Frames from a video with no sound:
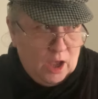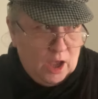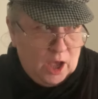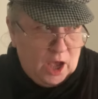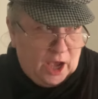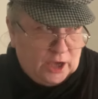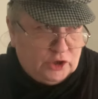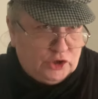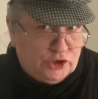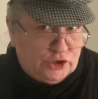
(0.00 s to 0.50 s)

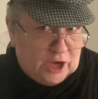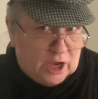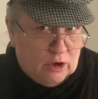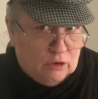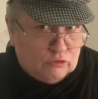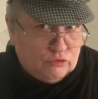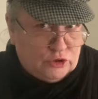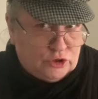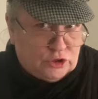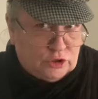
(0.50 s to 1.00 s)

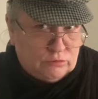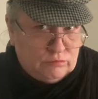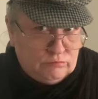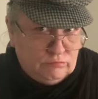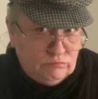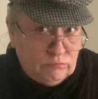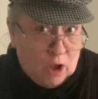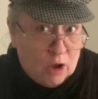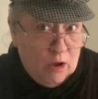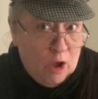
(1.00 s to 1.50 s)
Eggshells
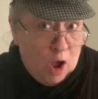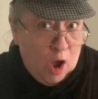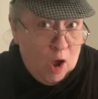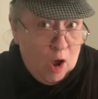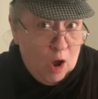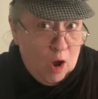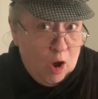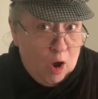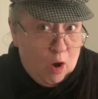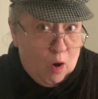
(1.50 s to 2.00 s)

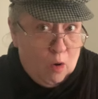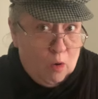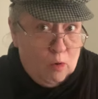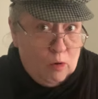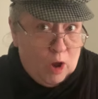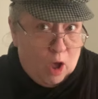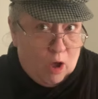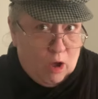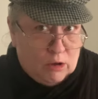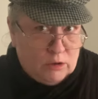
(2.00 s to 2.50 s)

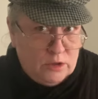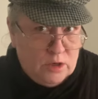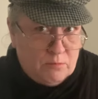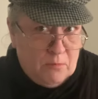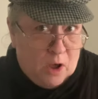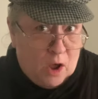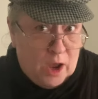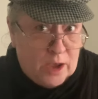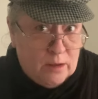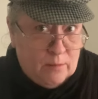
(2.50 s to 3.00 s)
all on
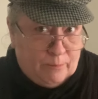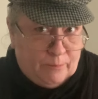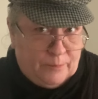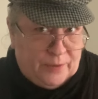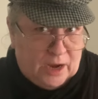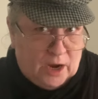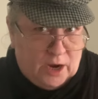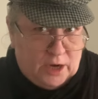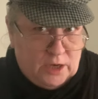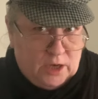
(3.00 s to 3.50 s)
my
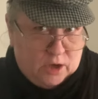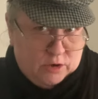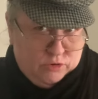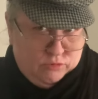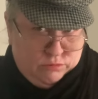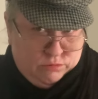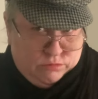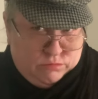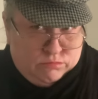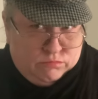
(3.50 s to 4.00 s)

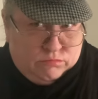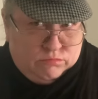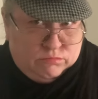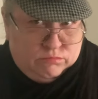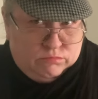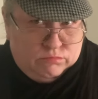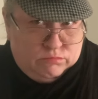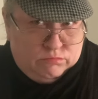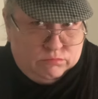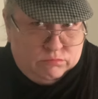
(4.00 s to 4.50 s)
patio.
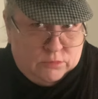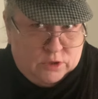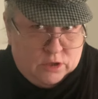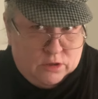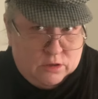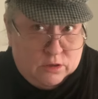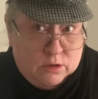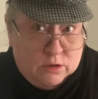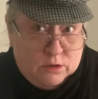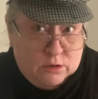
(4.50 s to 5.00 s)

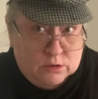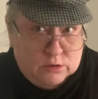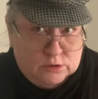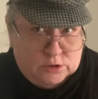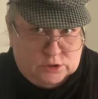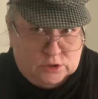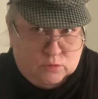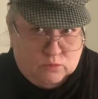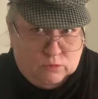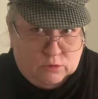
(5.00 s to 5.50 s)

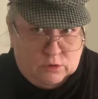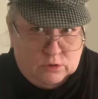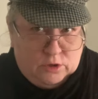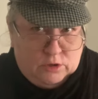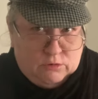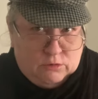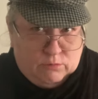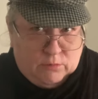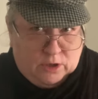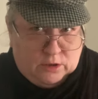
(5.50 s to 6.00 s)
So what
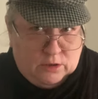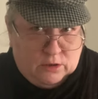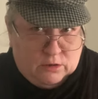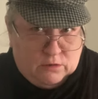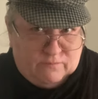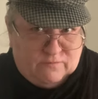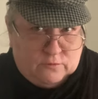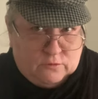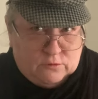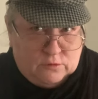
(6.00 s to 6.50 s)
little money
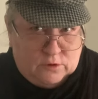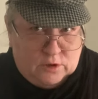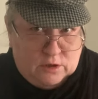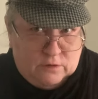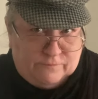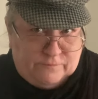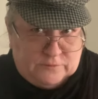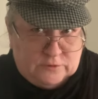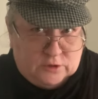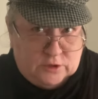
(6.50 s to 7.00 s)
I've got
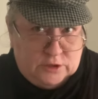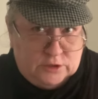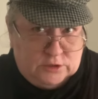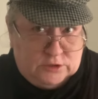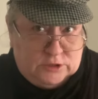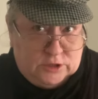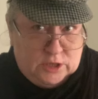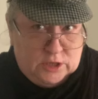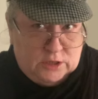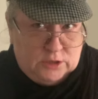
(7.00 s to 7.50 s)
left, I
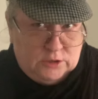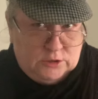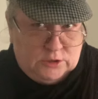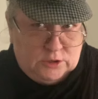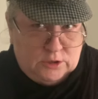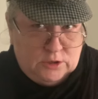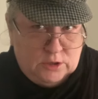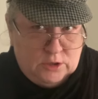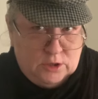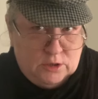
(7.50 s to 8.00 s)
intend
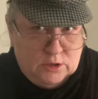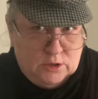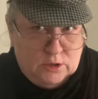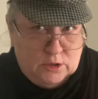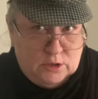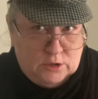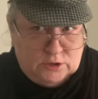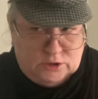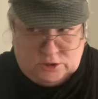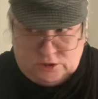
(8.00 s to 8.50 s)

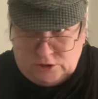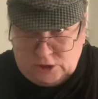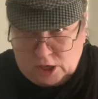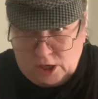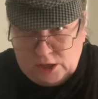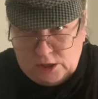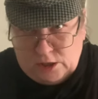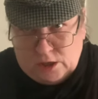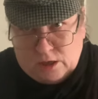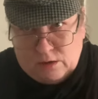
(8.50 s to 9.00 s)
to
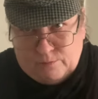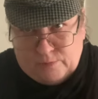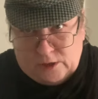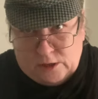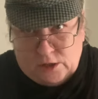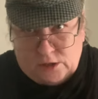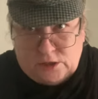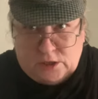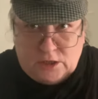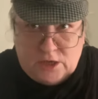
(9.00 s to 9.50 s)
take that
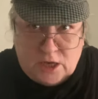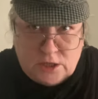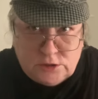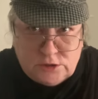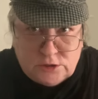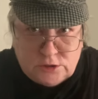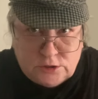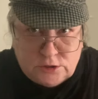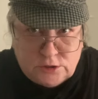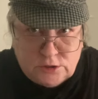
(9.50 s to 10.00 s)
bloody
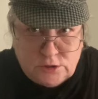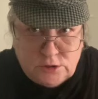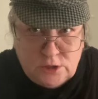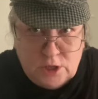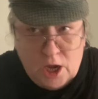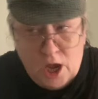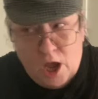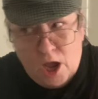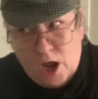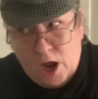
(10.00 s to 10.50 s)
nest
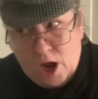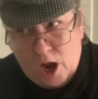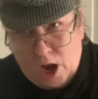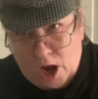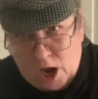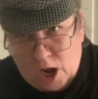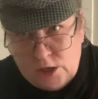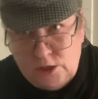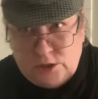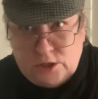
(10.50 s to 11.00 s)

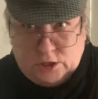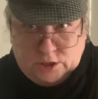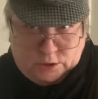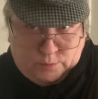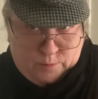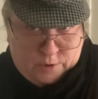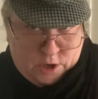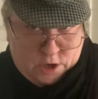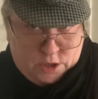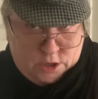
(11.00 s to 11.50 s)
and its
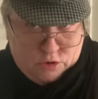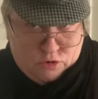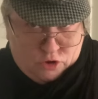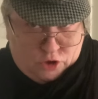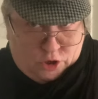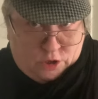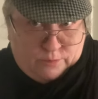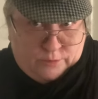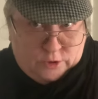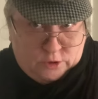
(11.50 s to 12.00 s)
bloody
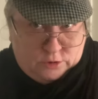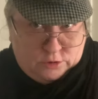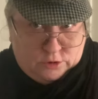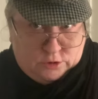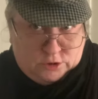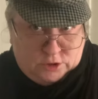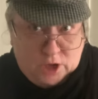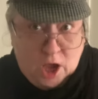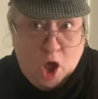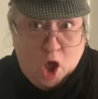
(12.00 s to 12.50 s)

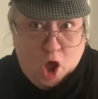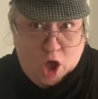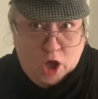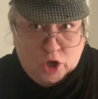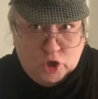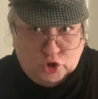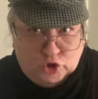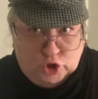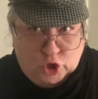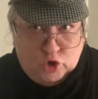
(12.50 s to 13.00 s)
occupants
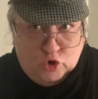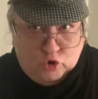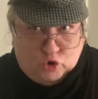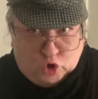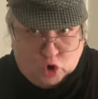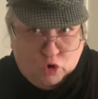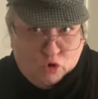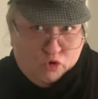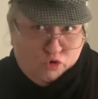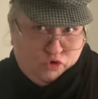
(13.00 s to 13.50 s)
to
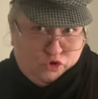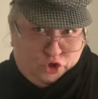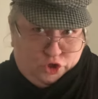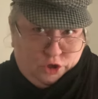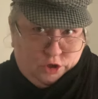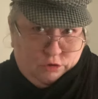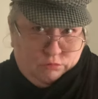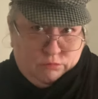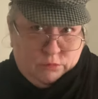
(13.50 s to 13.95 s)
court.